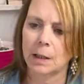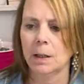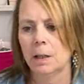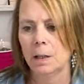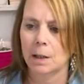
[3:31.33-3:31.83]

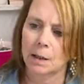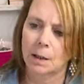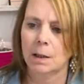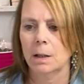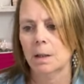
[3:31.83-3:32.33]

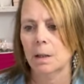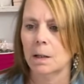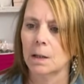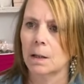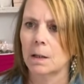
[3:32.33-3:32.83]

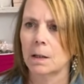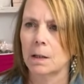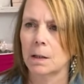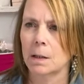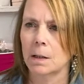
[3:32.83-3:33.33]

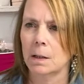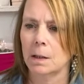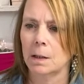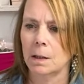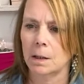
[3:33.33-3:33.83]
No one is speaking in this clip.